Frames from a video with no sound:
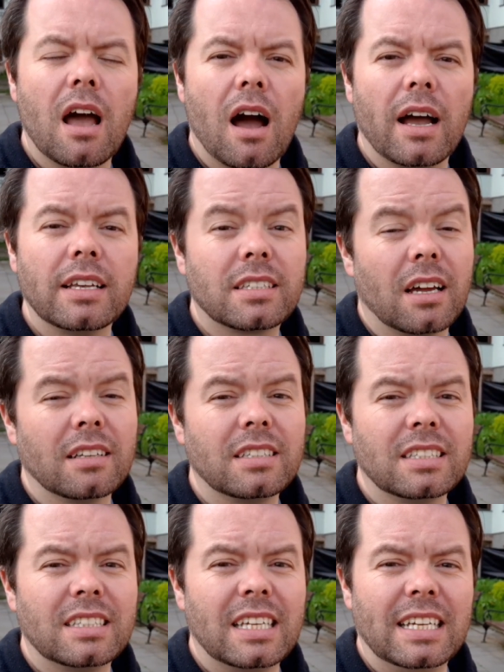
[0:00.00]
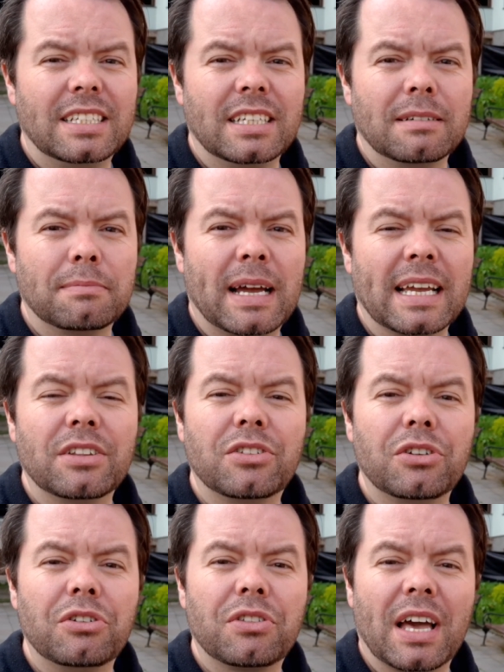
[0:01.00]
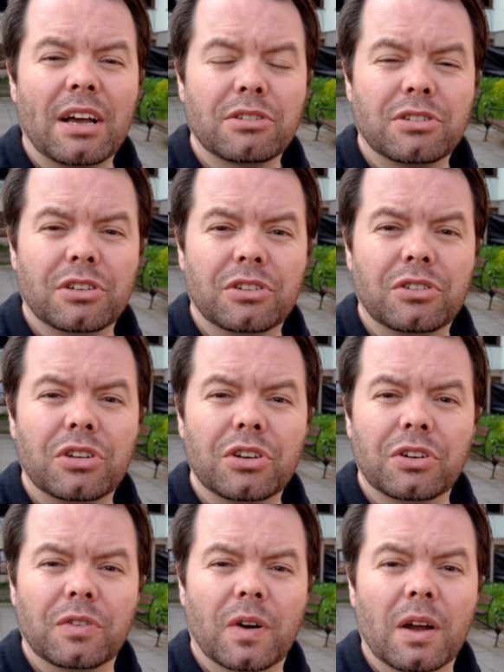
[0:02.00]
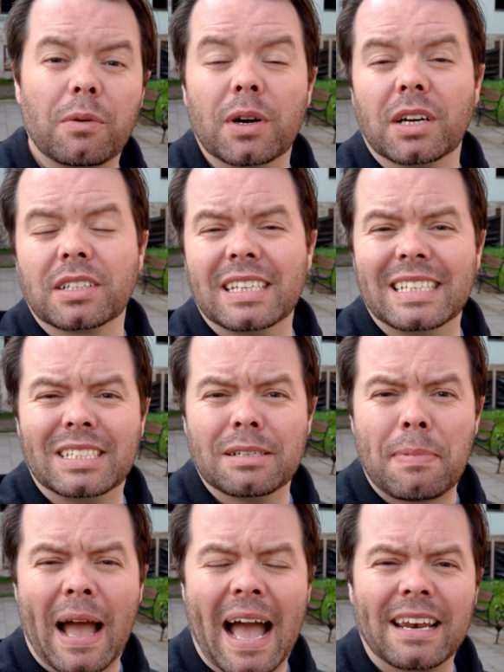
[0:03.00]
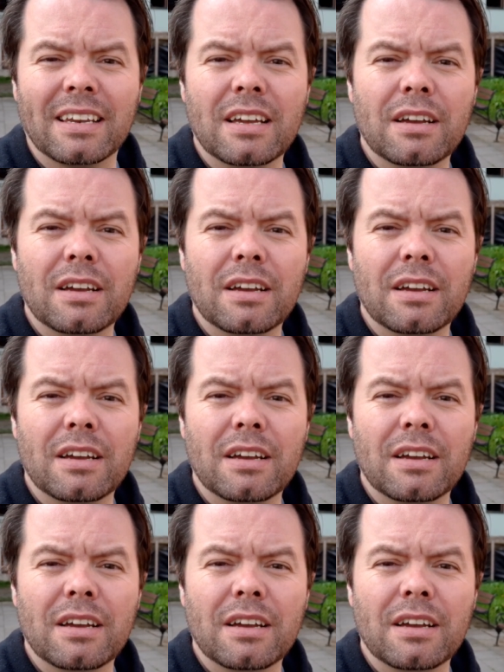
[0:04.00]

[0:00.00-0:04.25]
I started teaching back in 2002. I worked in Japan